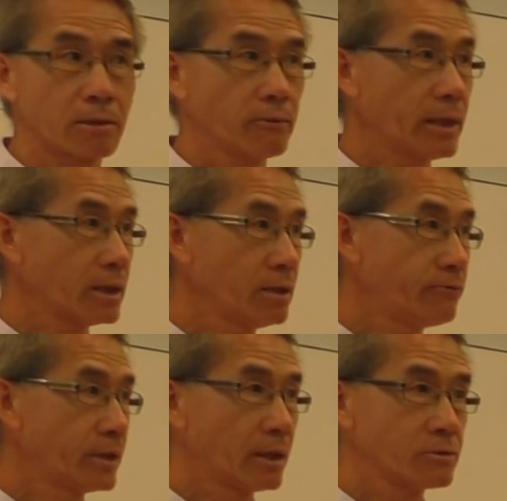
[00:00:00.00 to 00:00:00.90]
correct?
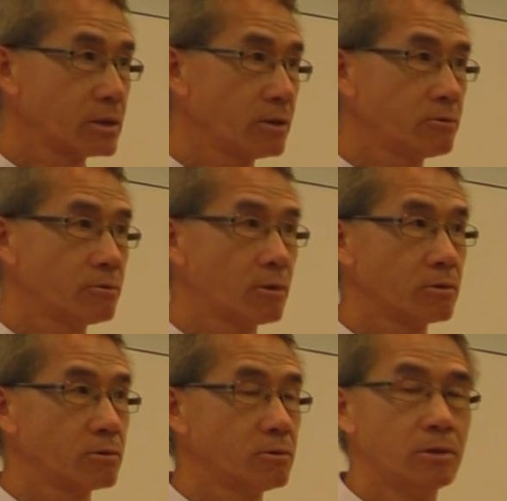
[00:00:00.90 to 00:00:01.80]
Anything else that you
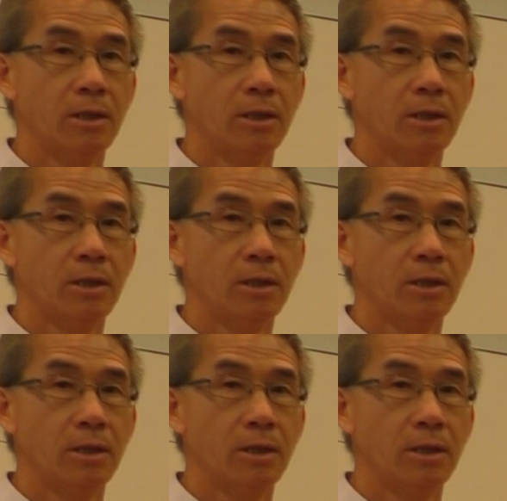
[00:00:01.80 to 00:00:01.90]
want to